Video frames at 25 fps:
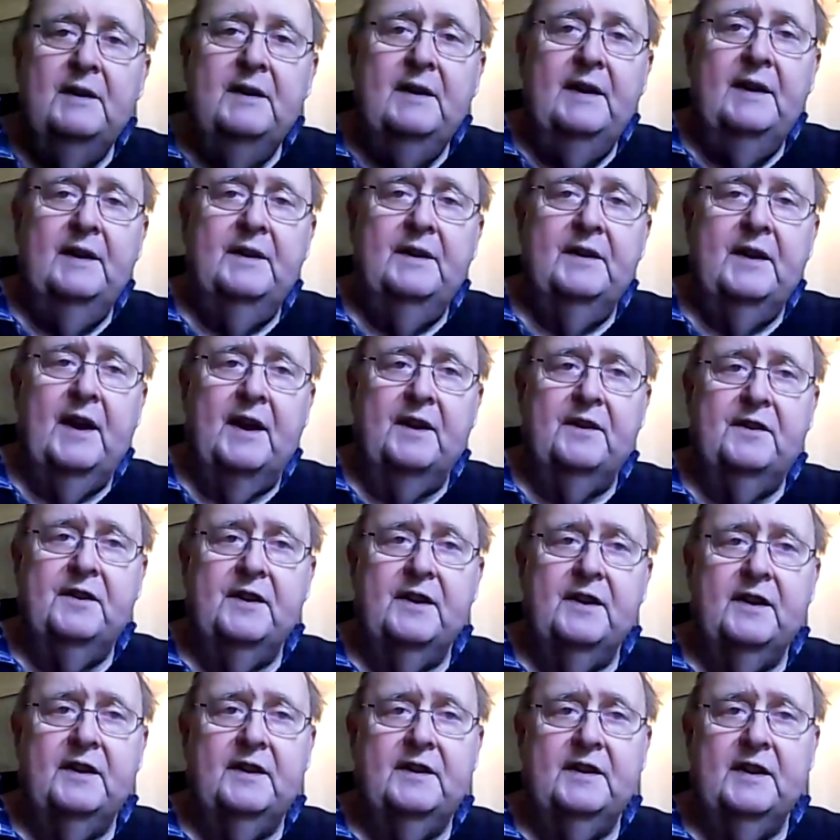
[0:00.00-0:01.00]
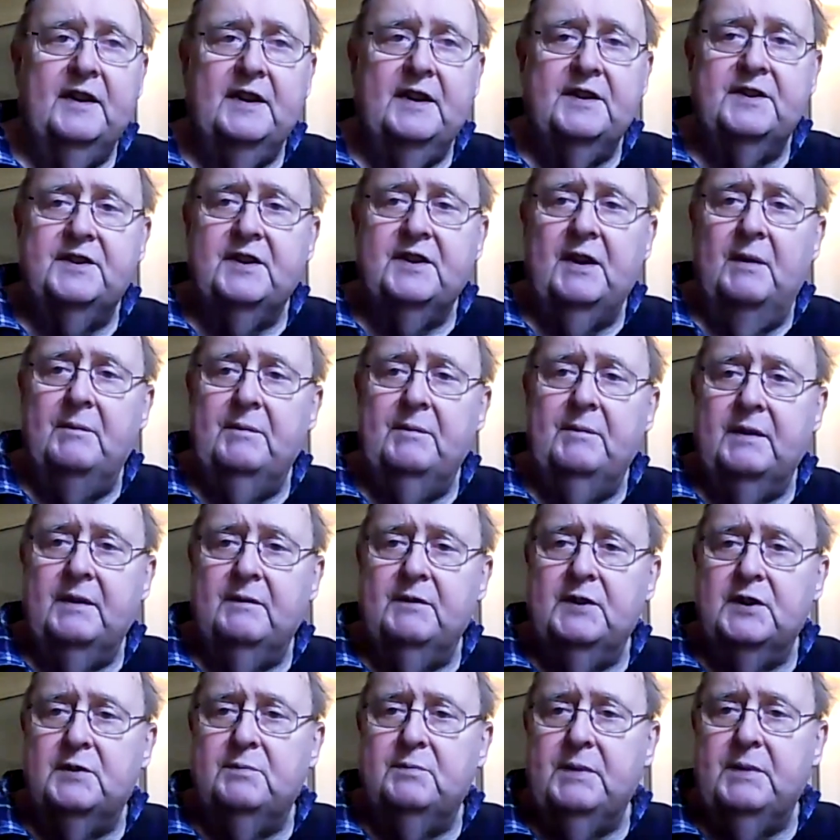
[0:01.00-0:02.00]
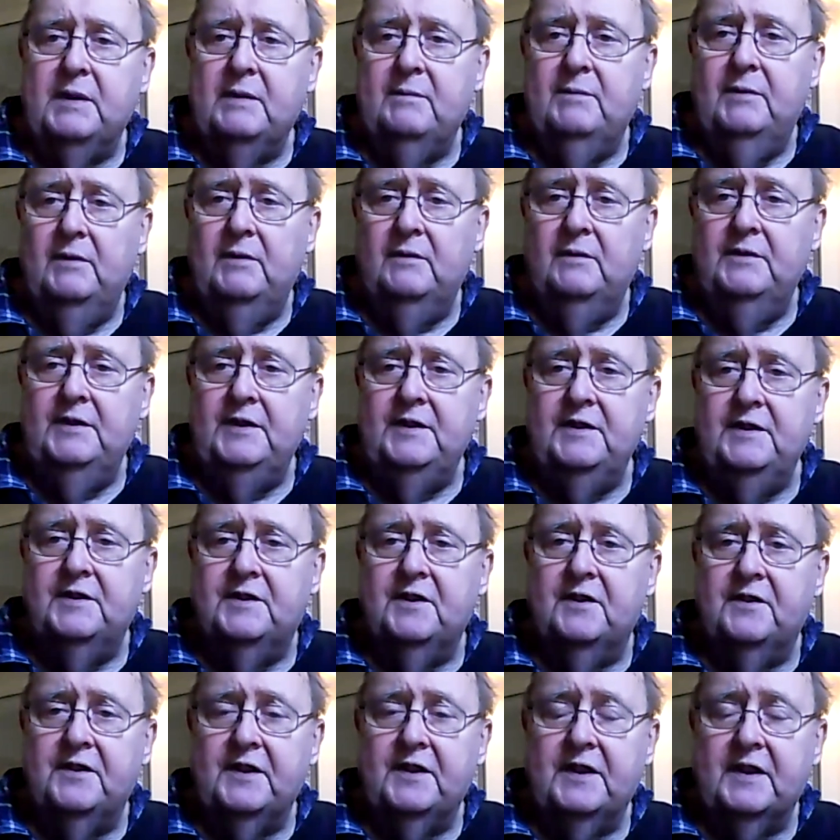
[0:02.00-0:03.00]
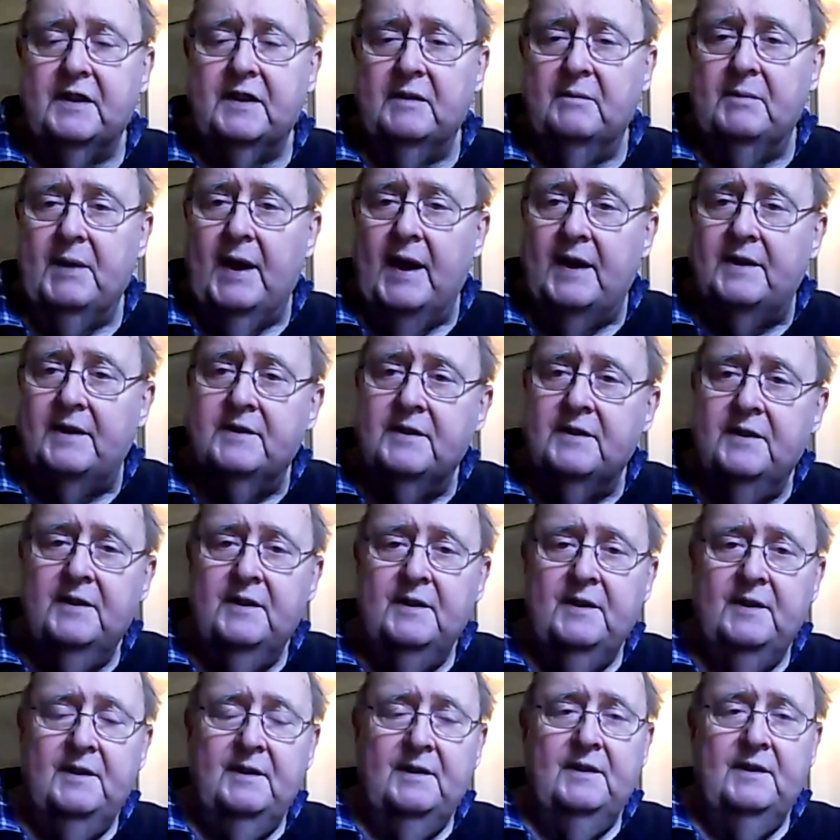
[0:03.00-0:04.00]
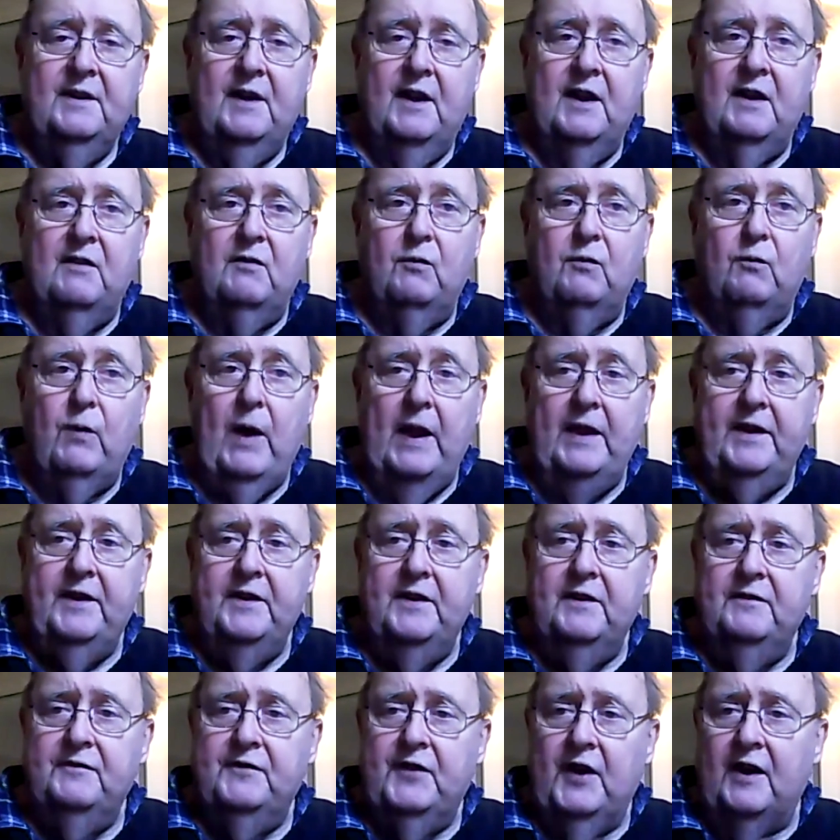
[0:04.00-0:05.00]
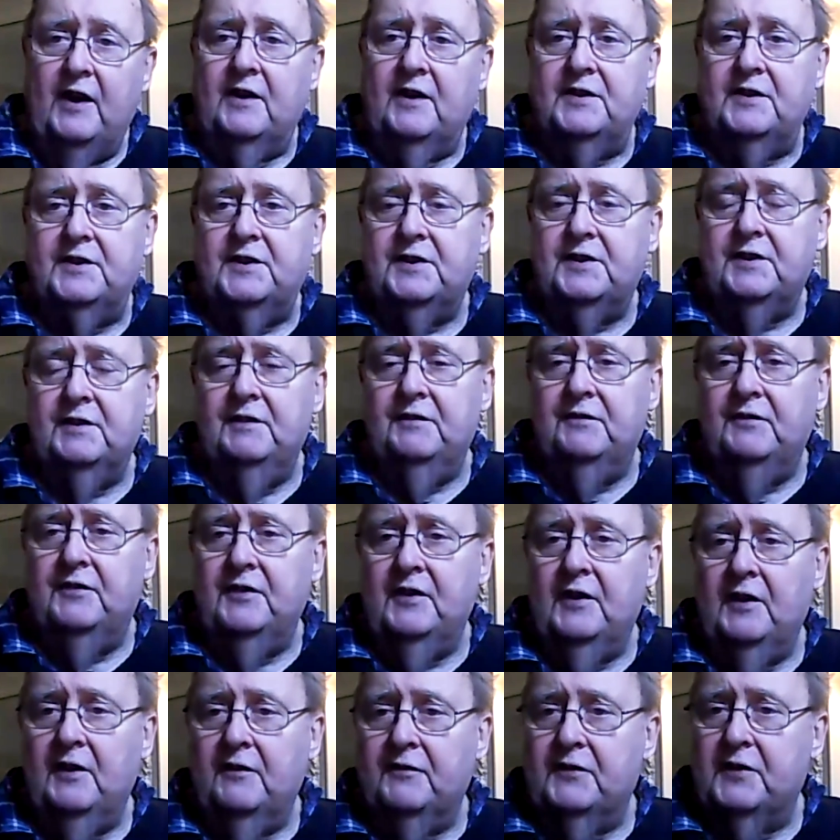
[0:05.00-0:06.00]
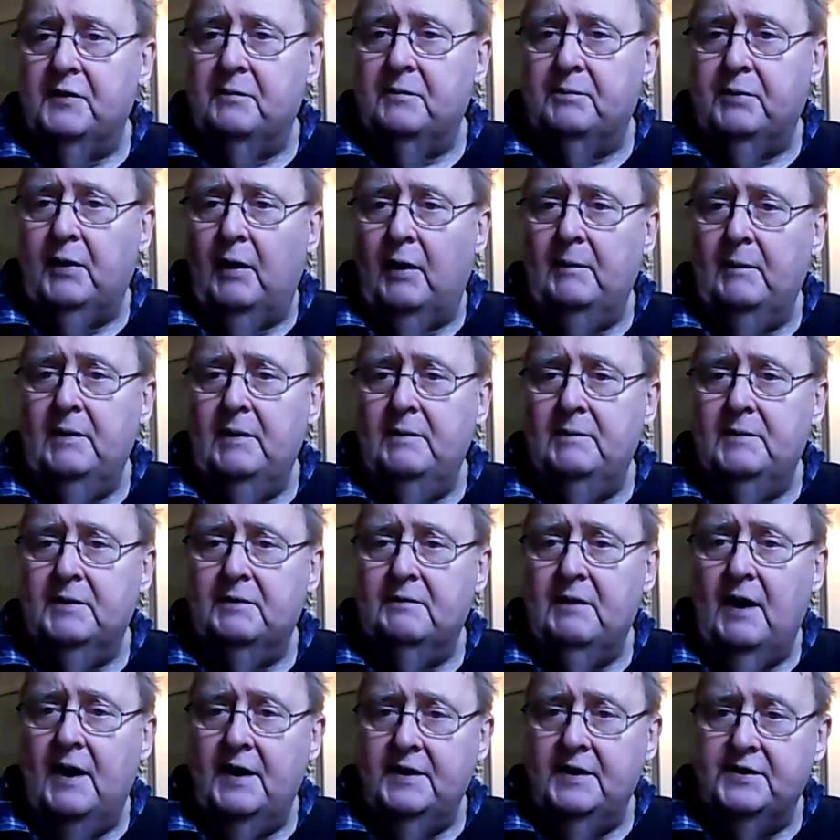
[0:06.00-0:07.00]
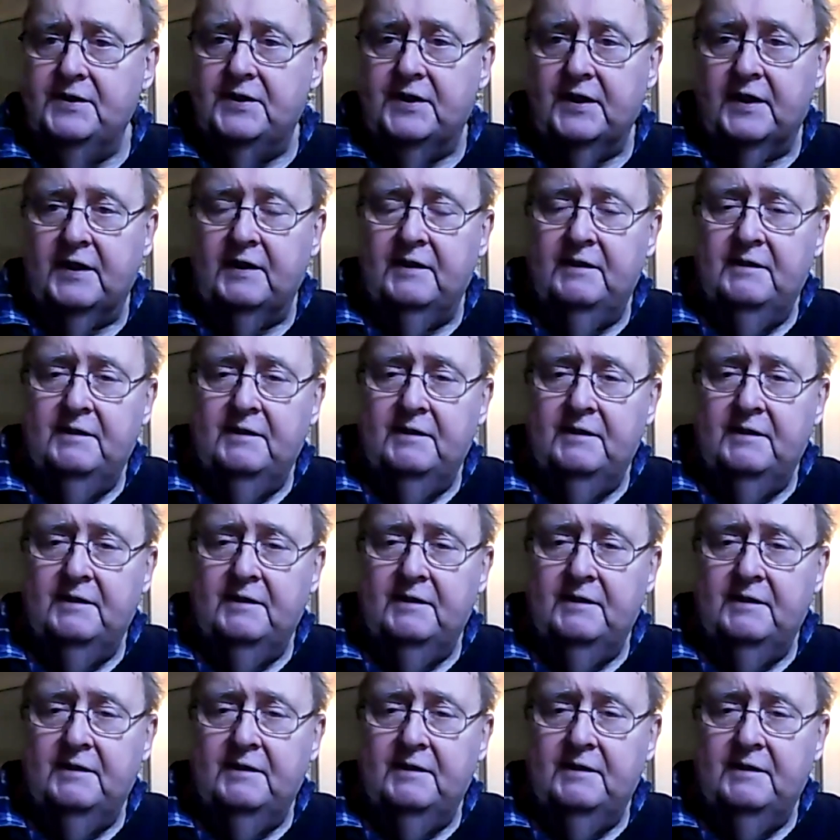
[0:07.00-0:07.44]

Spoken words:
And I think that's something which people need to think about well in advance of the problem arising.